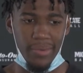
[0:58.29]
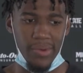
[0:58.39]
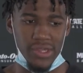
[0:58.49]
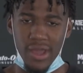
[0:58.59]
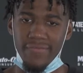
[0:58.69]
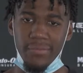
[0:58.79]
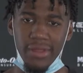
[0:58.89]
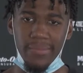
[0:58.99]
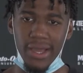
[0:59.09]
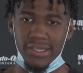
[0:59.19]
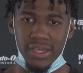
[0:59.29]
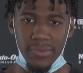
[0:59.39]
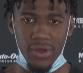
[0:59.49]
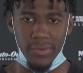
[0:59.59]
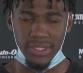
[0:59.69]
but we still have to play
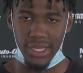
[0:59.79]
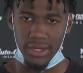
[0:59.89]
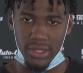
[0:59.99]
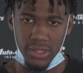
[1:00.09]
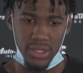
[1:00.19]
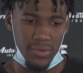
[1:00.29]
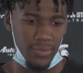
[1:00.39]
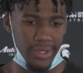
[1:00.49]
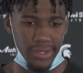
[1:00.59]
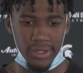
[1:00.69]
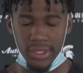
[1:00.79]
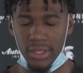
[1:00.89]
basketball with the conditions that we're in.